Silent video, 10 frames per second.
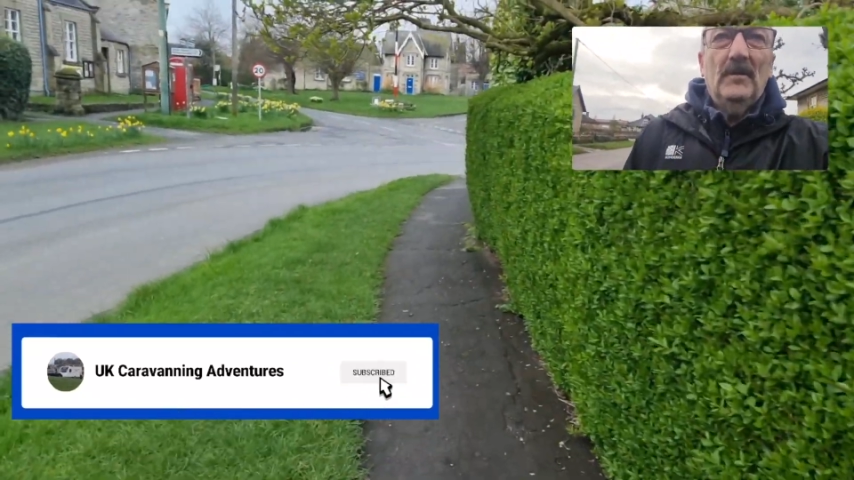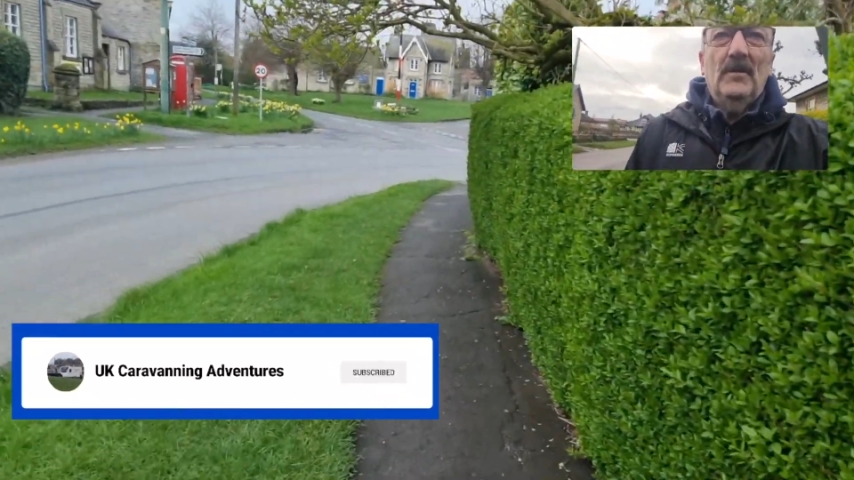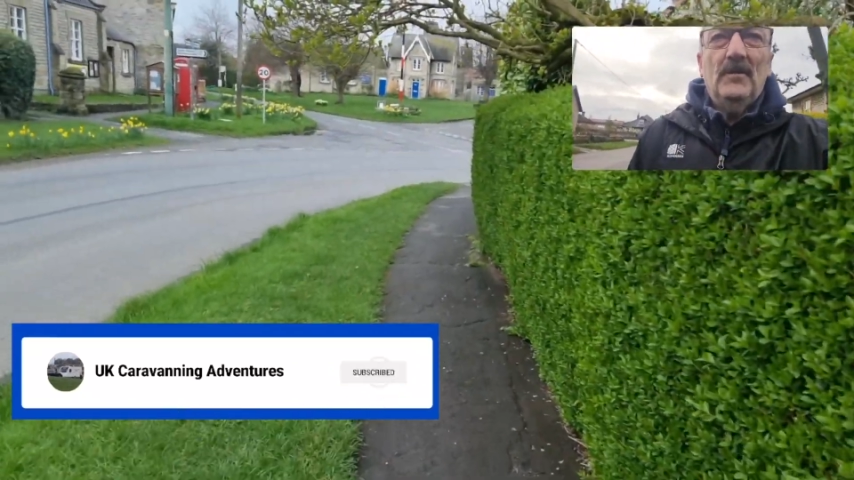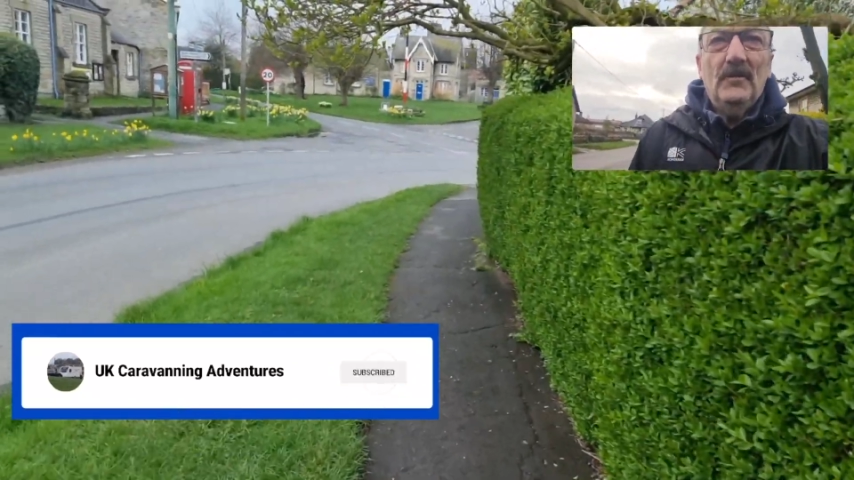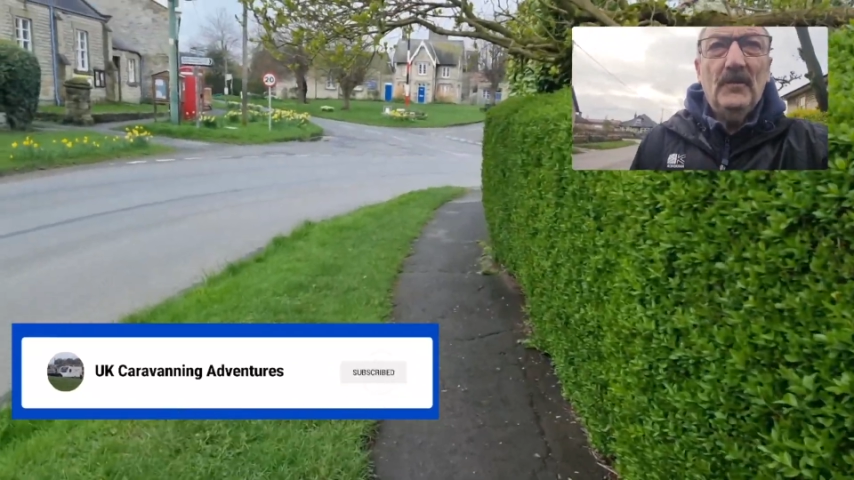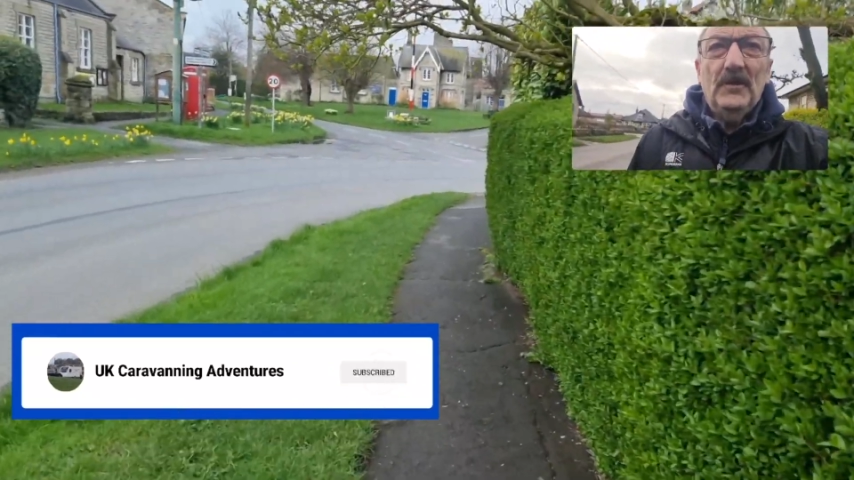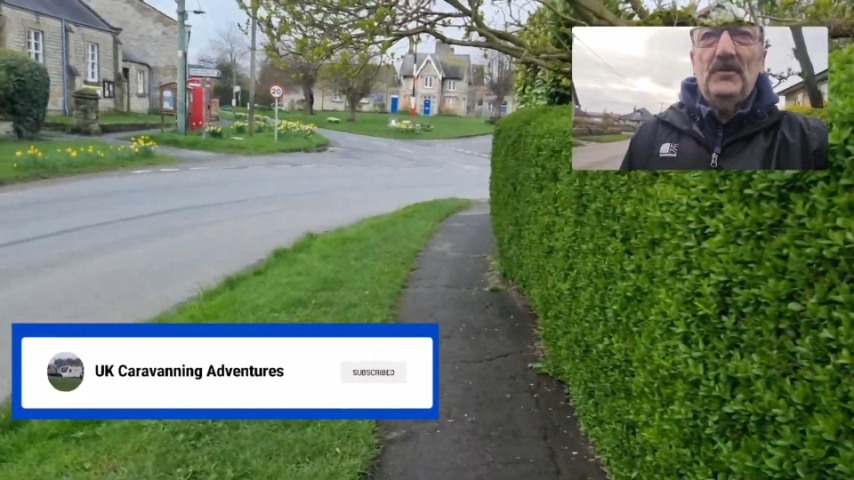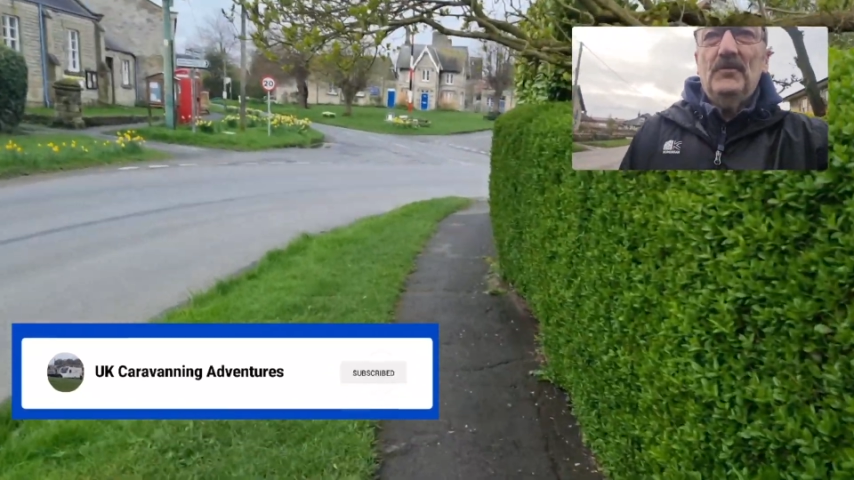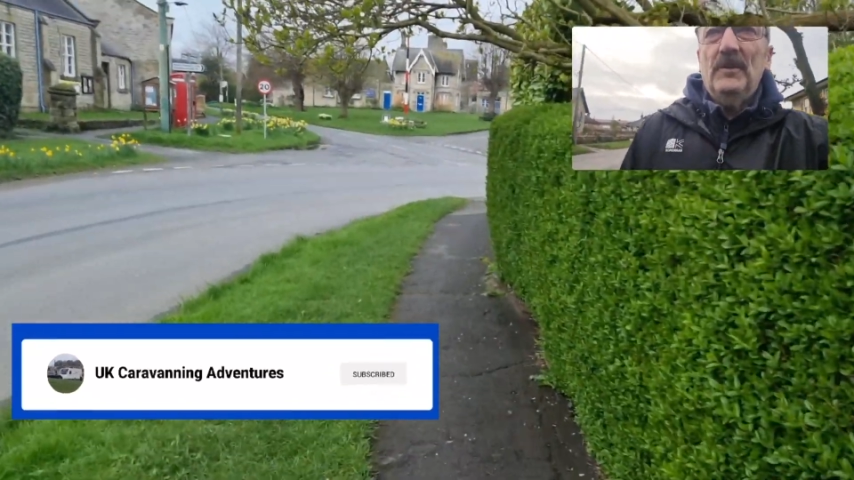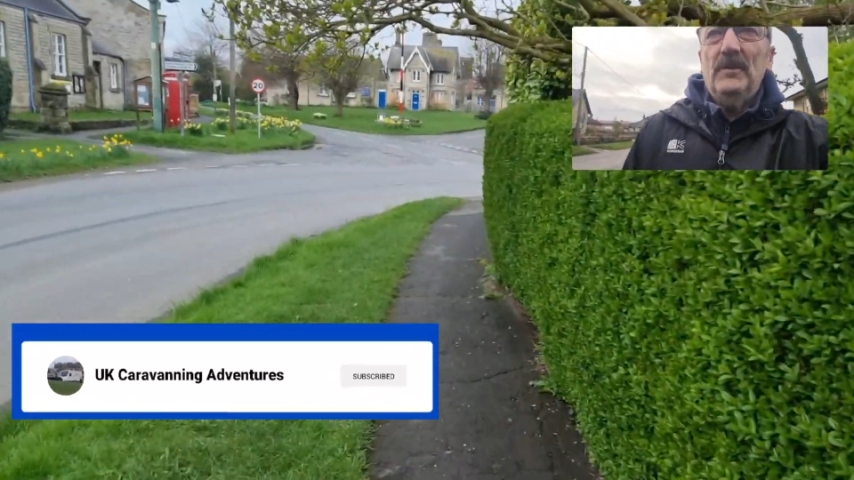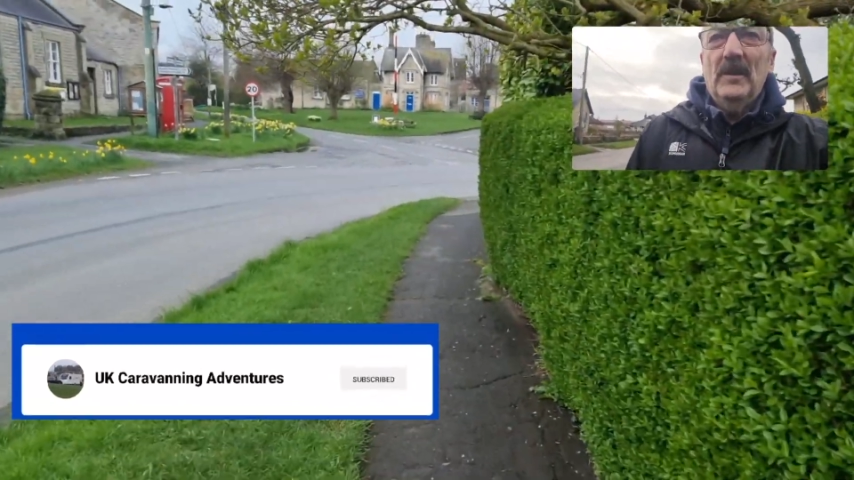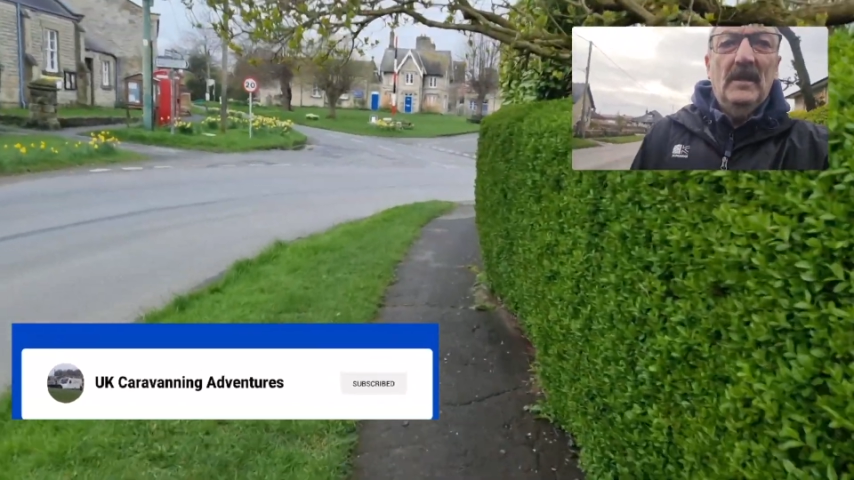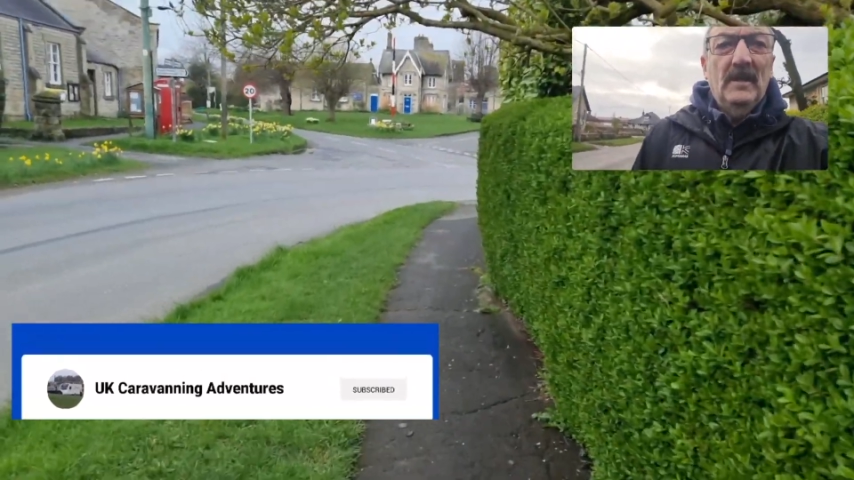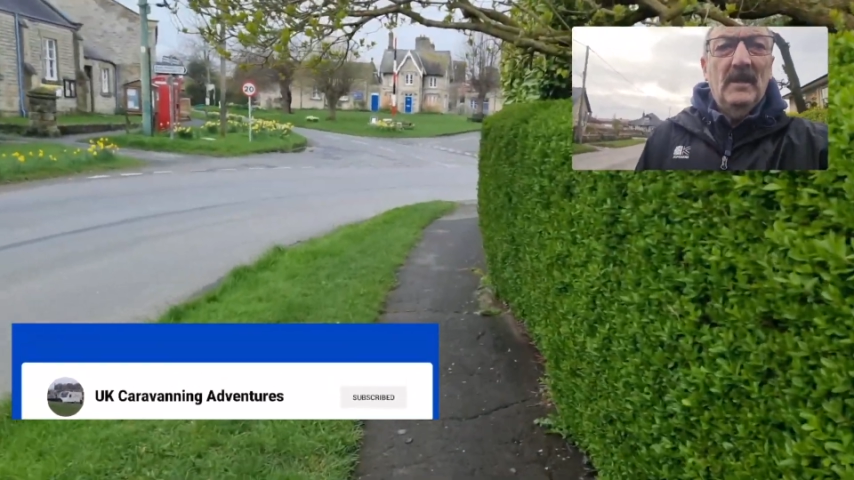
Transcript: of the village green there.